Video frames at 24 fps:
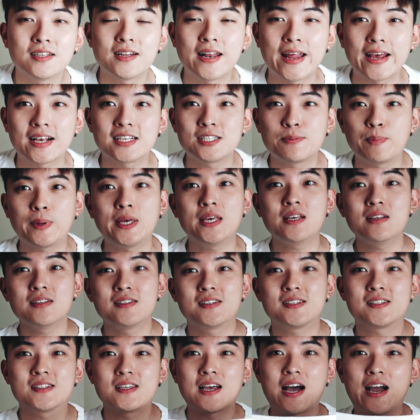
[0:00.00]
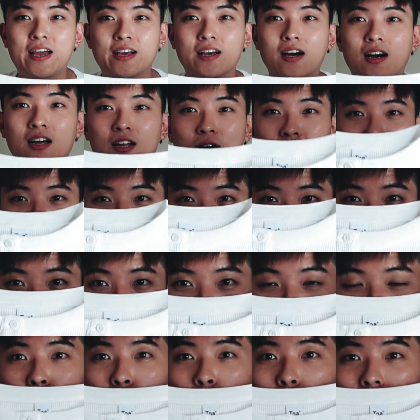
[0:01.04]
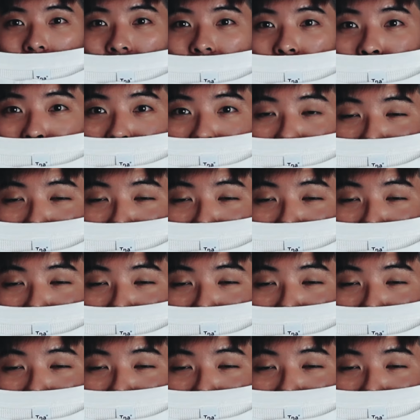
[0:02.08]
next piece I got is this waffle